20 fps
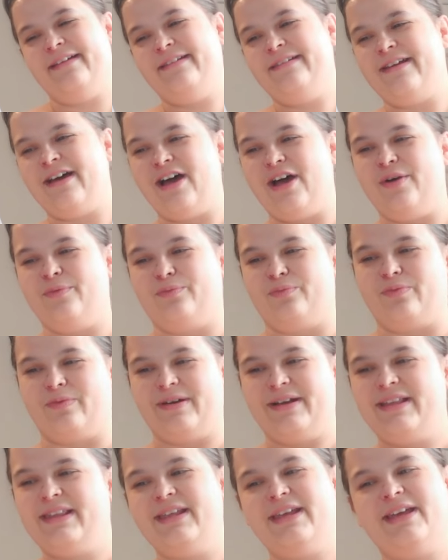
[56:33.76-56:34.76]
not
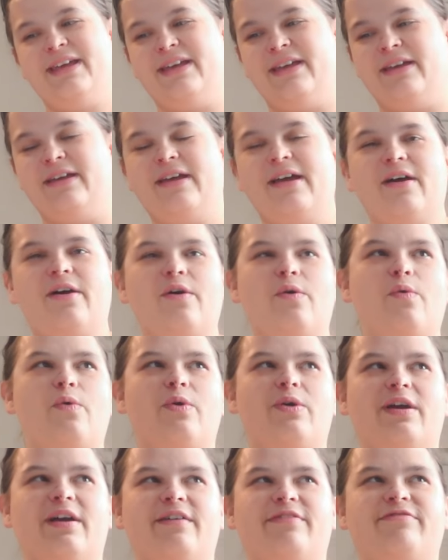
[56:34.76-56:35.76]
really.
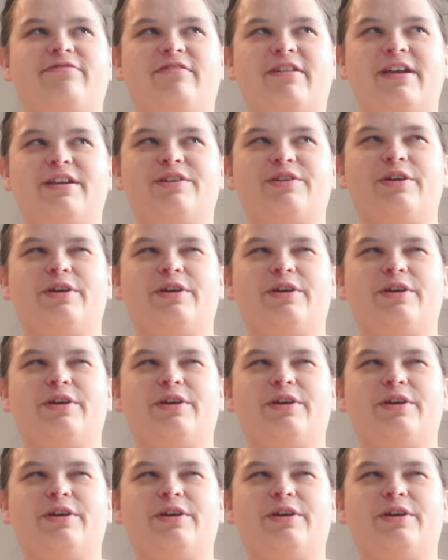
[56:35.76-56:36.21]
Or a friend